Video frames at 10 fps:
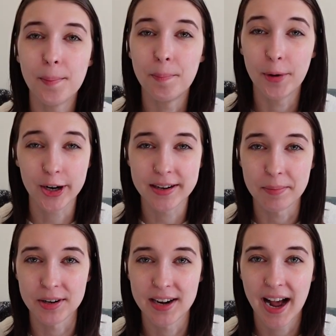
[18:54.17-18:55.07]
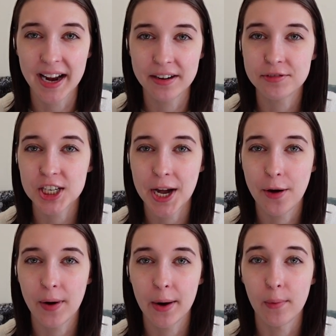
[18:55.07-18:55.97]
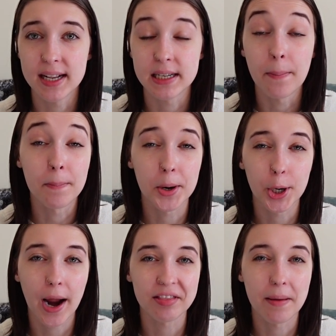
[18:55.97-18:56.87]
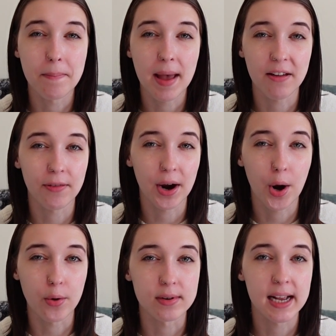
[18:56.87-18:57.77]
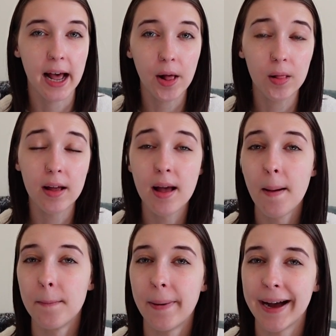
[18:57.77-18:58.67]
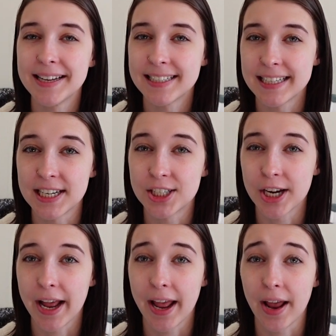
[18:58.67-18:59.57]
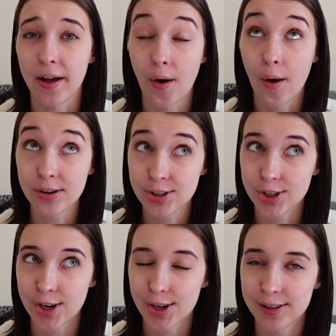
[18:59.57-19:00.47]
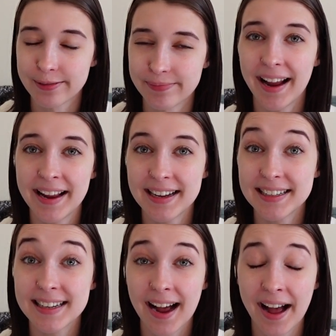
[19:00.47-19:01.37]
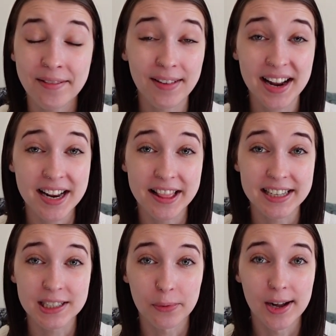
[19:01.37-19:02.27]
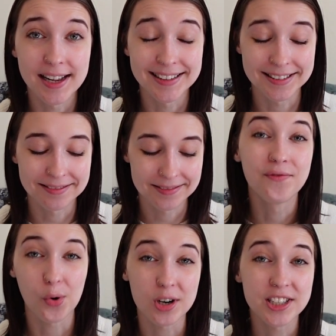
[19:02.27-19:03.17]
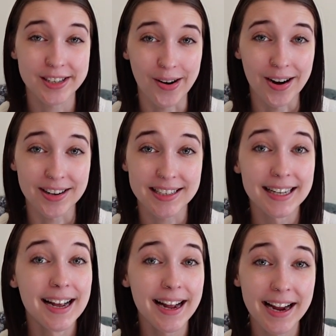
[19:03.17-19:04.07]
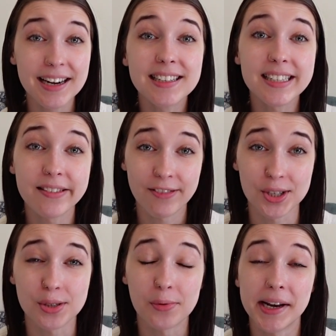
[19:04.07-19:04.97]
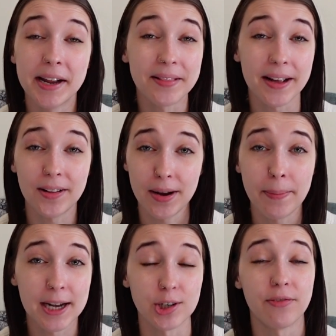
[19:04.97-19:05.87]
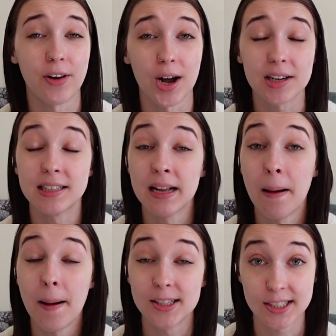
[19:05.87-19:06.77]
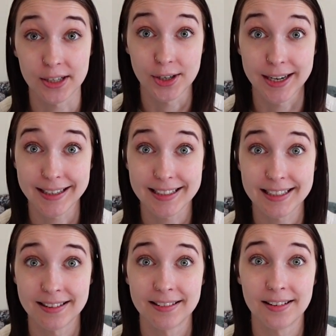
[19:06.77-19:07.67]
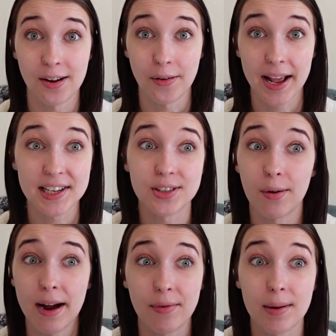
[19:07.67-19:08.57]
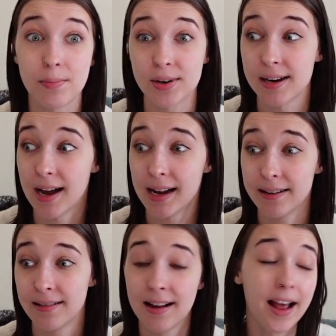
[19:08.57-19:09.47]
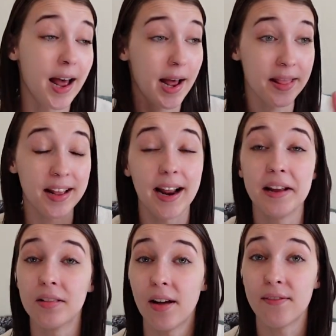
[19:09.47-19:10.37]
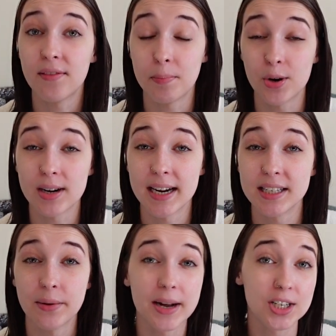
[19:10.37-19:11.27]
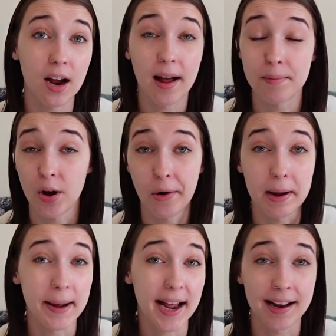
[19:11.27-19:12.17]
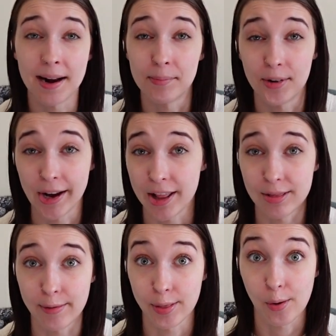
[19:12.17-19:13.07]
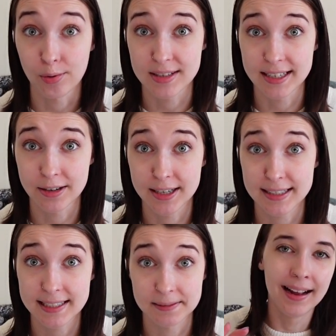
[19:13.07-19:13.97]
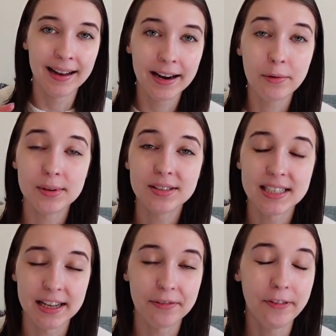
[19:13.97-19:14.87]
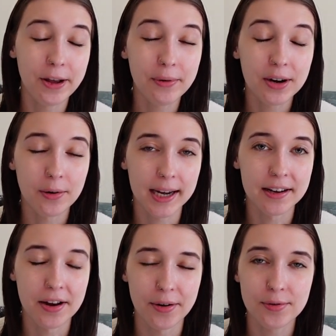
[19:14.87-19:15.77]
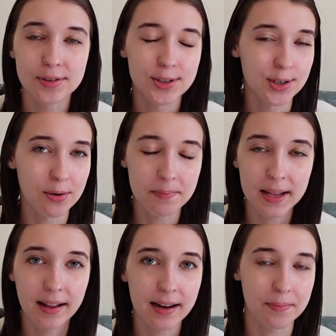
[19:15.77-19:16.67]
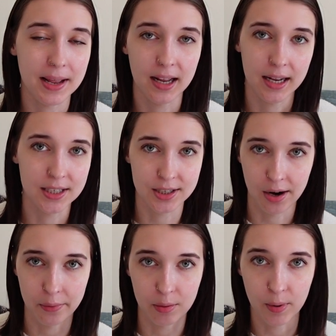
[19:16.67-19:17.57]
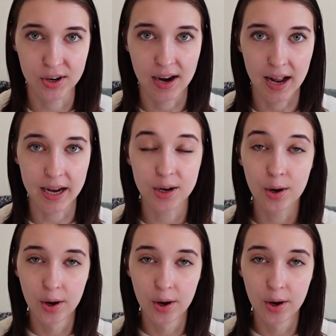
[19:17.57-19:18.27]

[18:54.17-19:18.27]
Book number 9 of January was Murder at the Mayfair Hotel by C.J. Archer, and I rated this one 4 stars. It is the first in the Cleopatra Fox series. Okay, so I read book 9, and then I loved book 9 so much, I'm going back and I'm reading through the whole series. And I will give you a quick note, don't be like me and start with book 9.